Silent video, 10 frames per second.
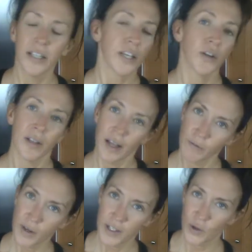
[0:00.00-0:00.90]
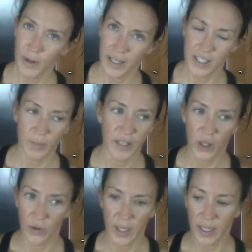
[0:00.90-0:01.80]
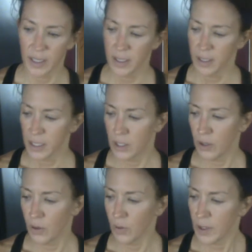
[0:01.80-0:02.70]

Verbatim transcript: you know, a lot of you guys are writing to me going, you know,